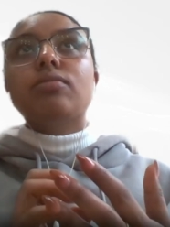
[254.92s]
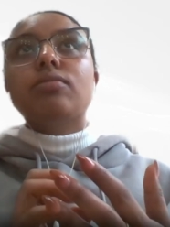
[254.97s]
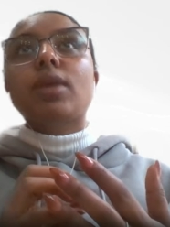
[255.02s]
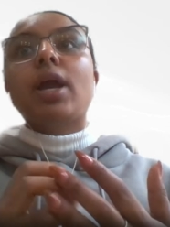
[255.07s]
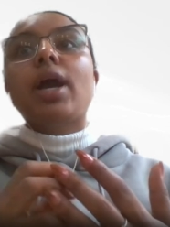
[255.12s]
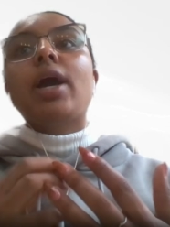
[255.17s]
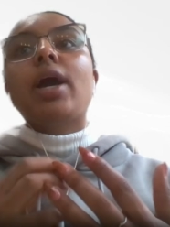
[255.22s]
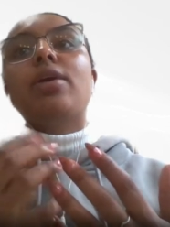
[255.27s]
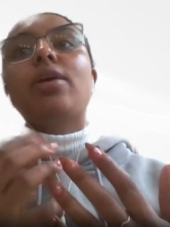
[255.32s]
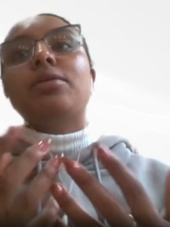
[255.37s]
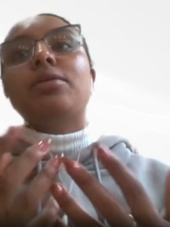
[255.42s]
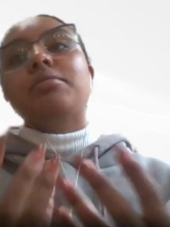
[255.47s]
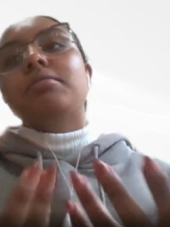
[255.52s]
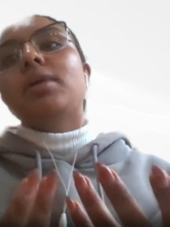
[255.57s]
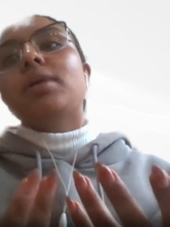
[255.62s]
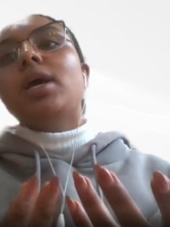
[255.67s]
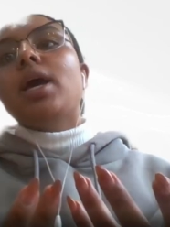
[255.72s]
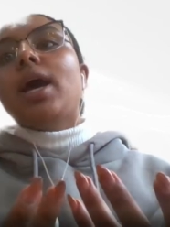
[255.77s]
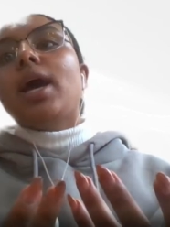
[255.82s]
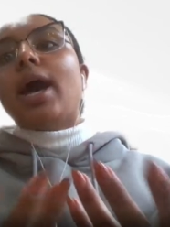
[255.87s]
I
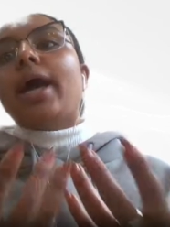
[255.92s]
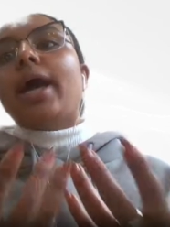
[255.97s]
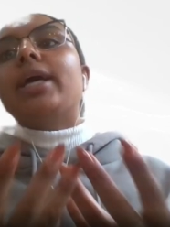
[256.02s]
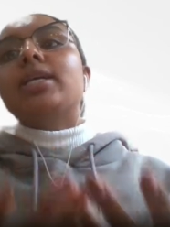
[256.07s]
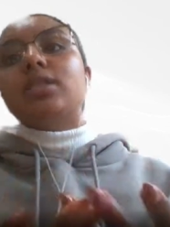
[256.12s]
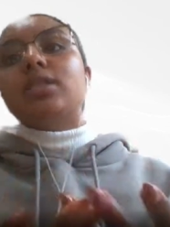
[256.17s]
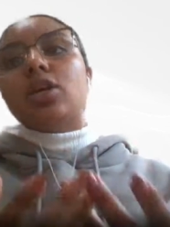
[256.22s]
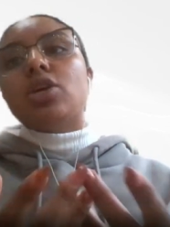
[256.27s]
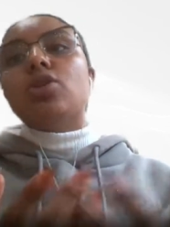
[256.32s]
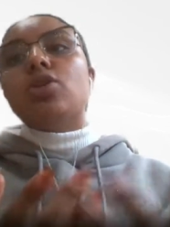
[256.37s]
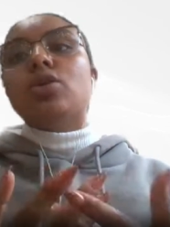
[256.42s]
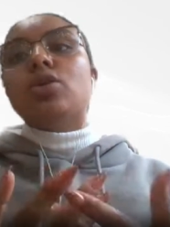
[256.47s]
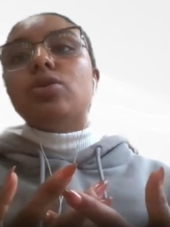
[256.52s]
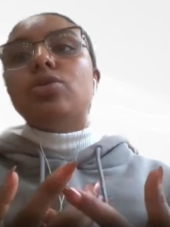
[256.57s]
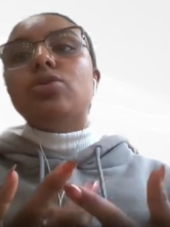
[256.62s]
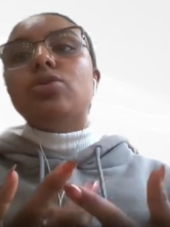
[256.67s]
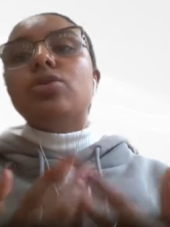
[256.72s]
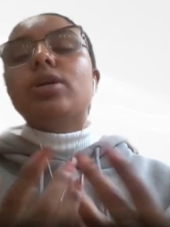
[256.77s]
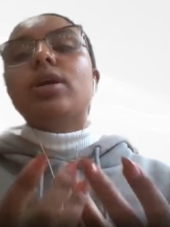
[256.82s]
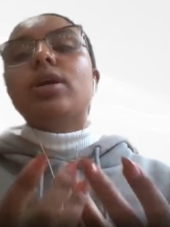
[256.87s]
I can say you
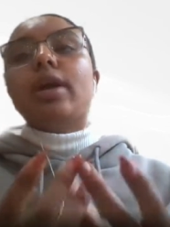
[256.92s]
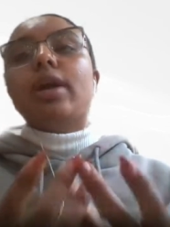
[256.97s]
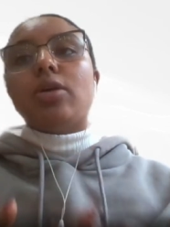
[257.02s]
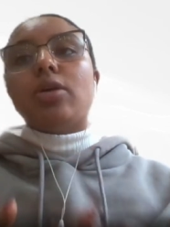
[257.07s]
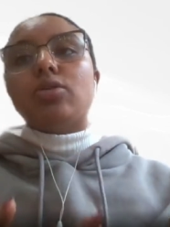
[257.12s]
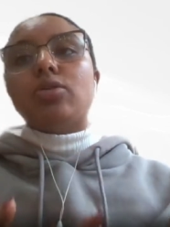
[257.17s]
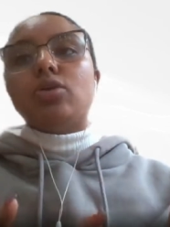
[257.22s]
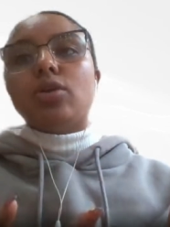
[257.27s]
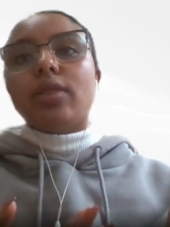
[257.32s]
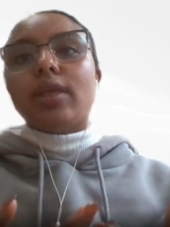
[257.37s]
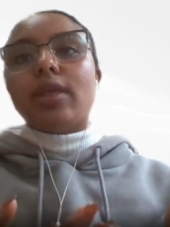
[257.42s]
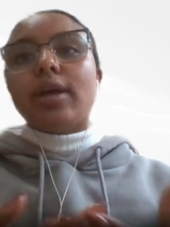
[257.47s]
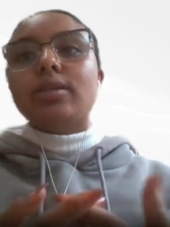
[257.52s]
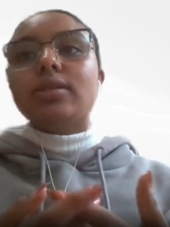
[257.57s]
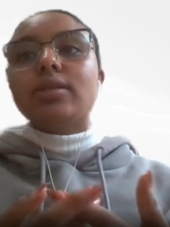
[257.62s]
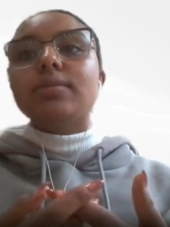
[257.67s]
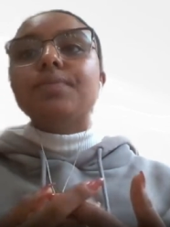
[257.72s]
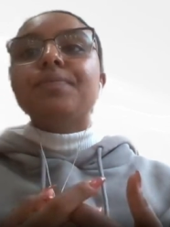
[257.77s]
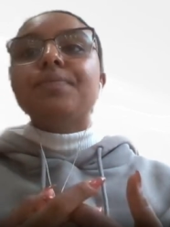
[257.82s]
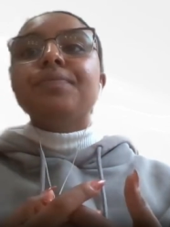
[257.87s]
you can count on
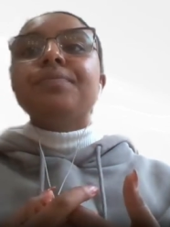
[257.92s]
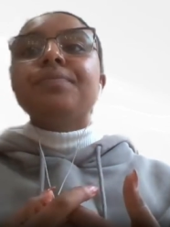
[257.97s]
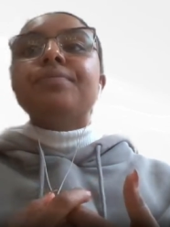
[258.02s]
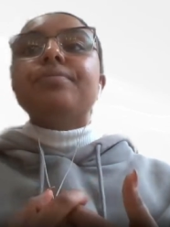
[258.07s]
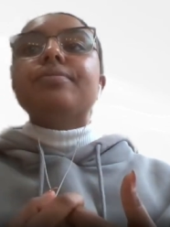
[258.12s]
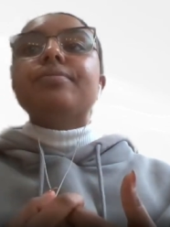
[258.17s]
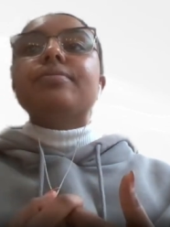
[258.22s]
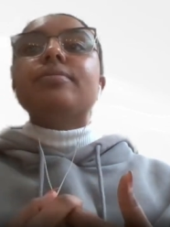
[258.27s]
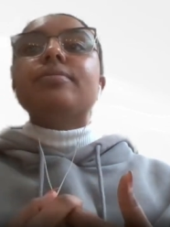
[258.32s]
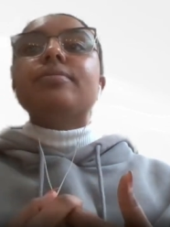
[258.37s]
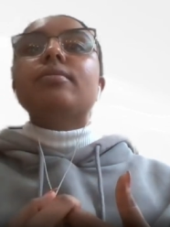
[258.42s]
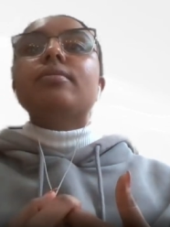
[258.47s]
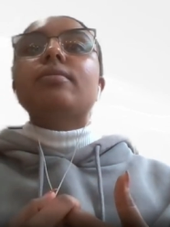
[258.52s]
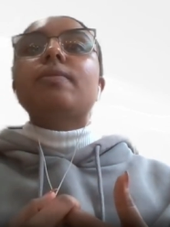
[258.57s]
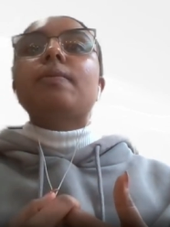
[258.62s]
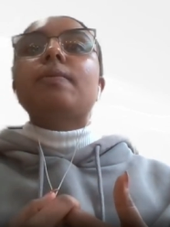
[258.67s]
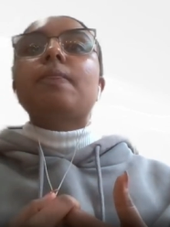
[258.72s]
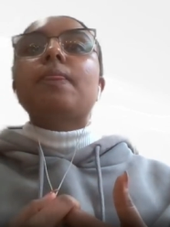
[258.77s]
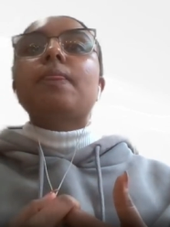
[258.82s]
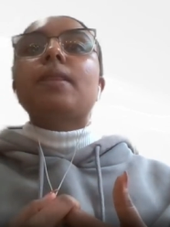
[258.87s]
that.
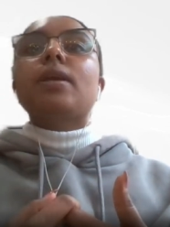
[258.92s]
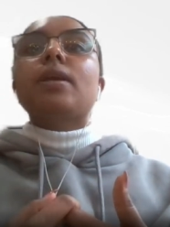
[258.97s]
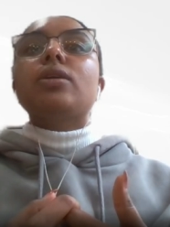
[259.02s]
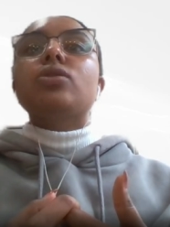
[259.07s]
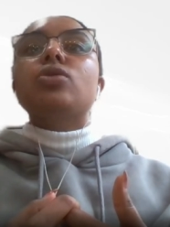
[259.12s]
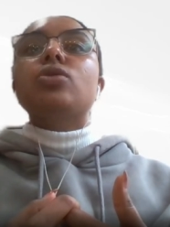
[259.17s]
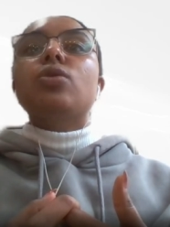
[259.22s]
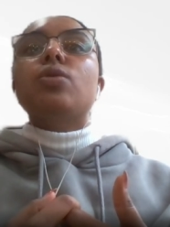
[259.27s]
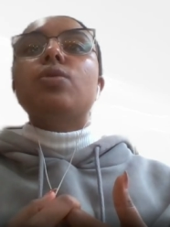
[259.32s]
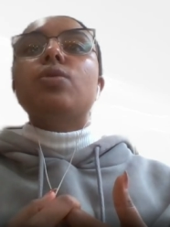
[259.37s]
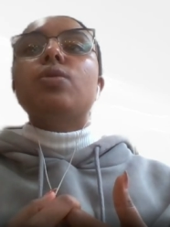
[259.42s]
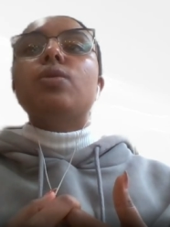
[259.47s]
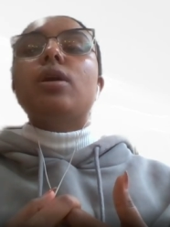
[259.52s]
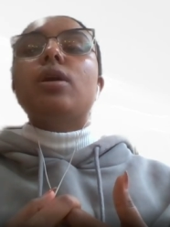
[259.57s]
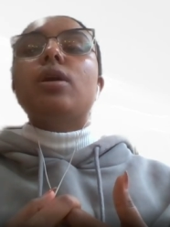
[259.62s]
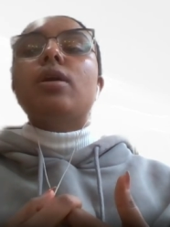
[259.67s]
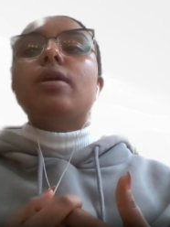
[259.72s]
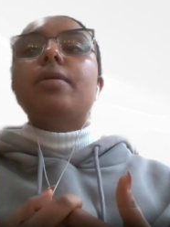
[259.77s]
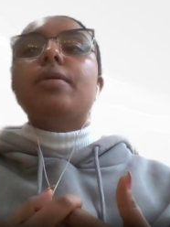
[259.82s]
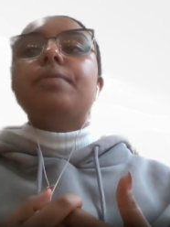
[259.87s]
Um, so
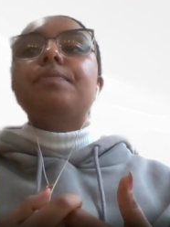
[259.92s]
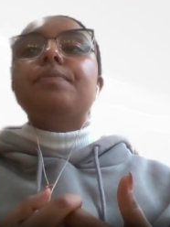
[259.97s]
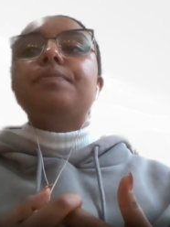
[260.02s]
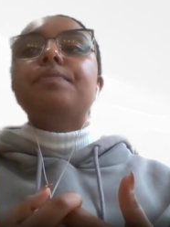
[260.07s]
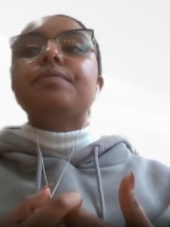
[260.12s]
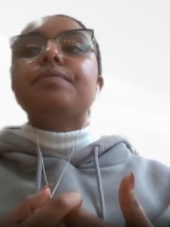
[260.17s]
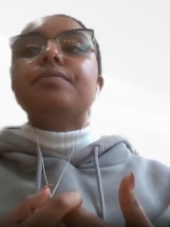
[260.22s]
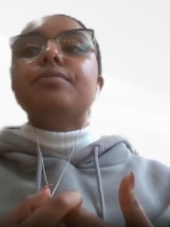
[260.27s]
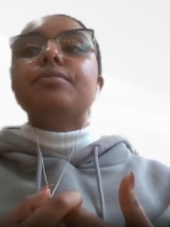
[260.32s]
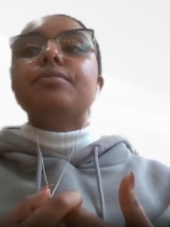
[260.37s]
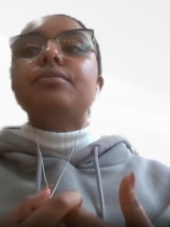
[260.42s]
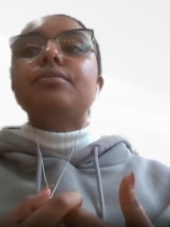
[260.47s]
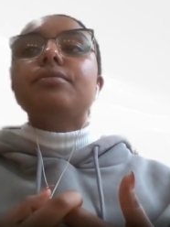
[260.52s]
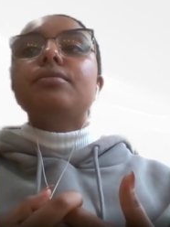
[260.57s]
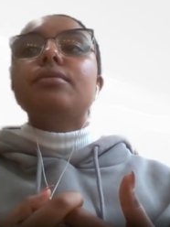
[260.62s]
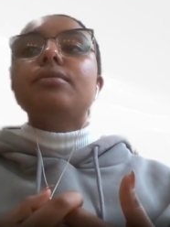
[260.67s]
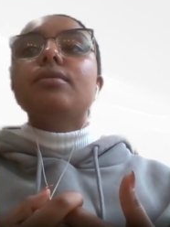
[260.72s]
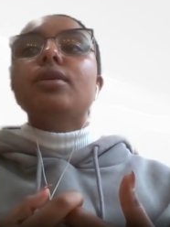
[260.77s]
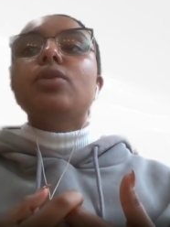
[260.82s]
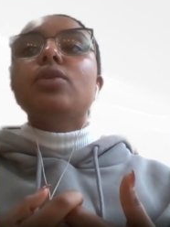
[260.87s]
um,
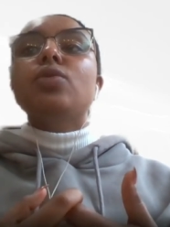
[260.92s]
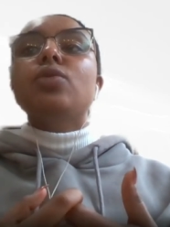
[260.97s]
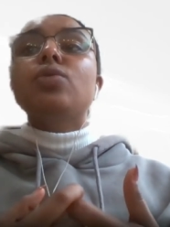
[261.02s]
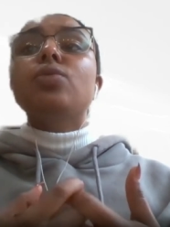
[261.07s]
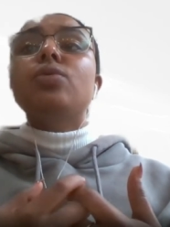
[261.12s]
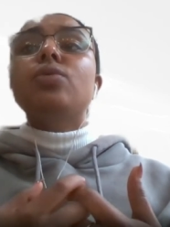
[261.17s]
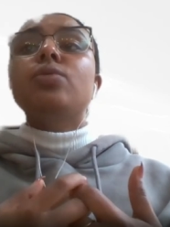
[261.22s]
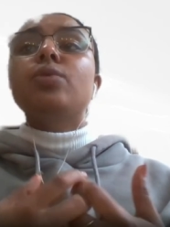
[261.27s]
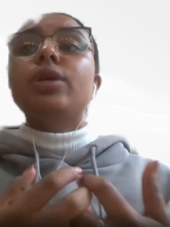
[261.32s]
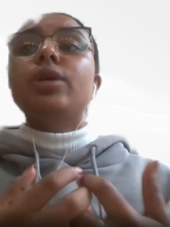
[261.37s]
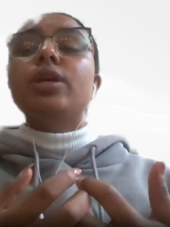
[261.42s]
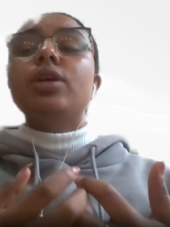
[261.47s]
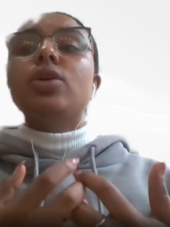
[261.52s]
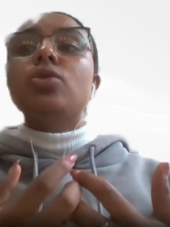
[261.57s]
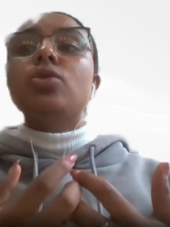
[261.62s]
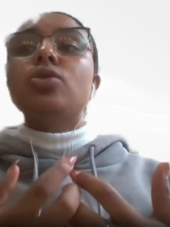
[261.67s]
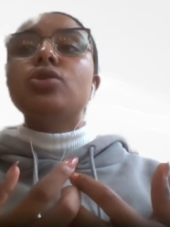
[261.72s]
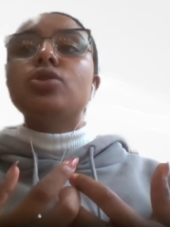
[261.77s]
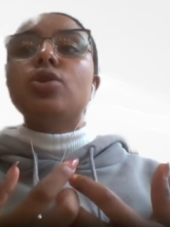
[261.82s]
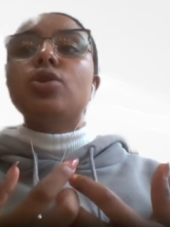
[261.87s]
we
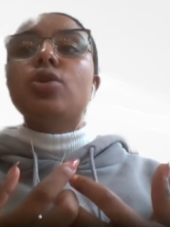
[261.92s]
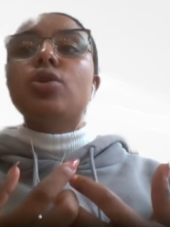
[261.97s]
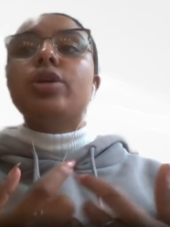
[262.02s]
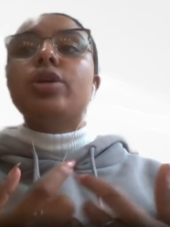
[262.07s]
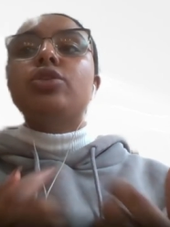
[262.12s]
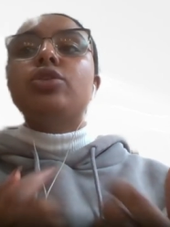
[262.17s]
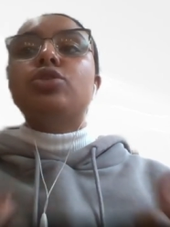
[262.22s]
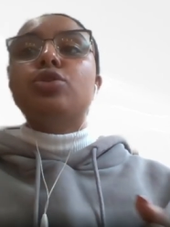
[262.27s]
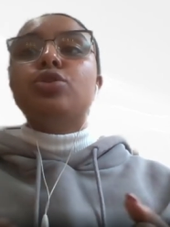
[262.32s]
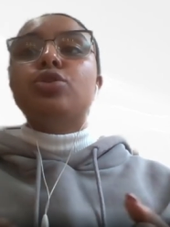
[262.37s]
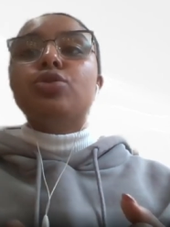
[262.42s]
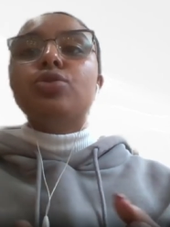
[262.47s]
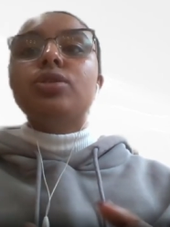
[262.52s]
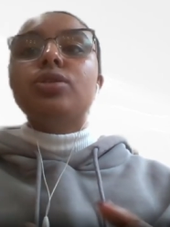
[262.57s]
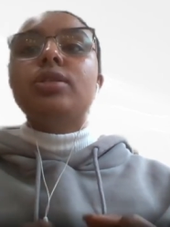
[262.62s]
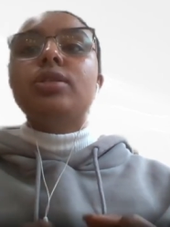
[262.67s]
also introduced